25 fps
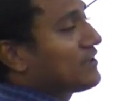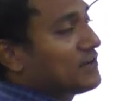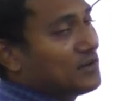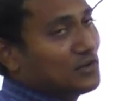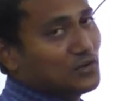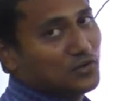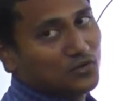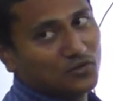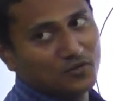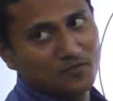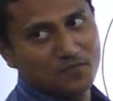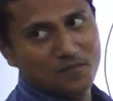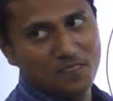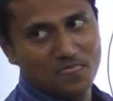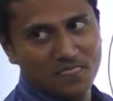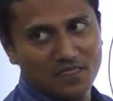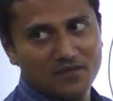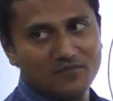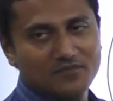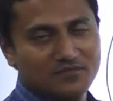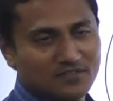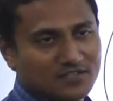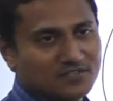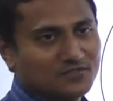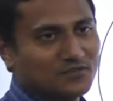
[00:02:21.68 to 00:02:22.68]
can you know?
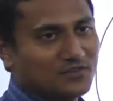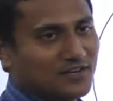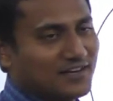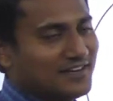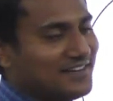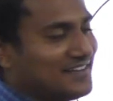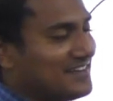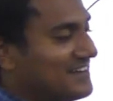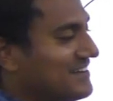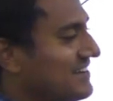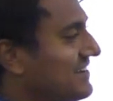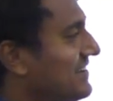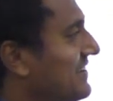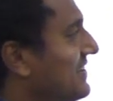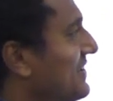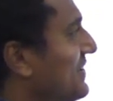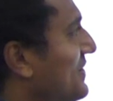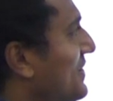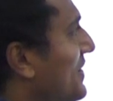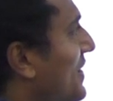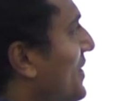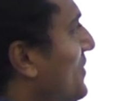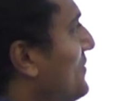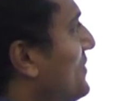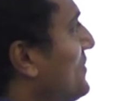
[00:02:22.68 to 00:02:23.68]
That's one idea.
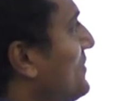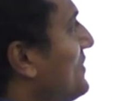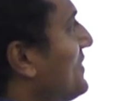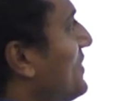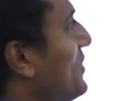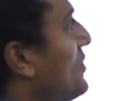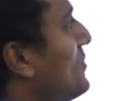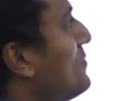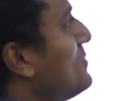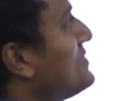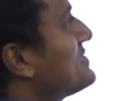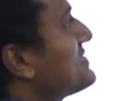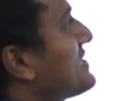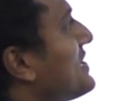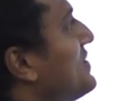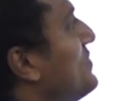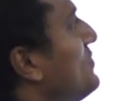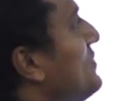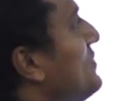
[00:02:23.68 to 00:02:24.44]
However, how much can